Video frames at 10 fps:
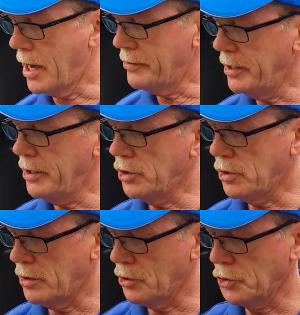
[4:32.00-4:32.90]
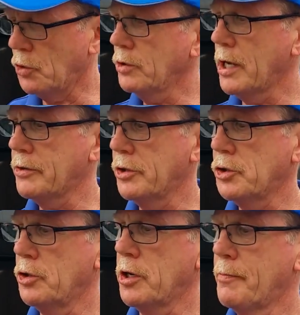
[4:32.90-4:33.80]
On these, they're sold like this,
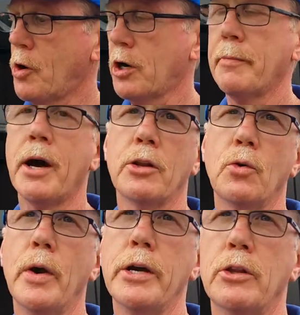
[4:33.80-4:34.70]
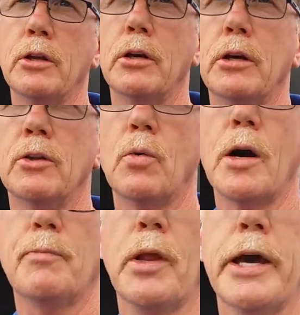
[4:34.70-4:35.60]
so you can park them out of the way in the, in the
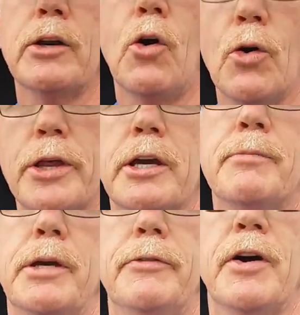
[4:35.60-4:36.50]
rug plant, or they can be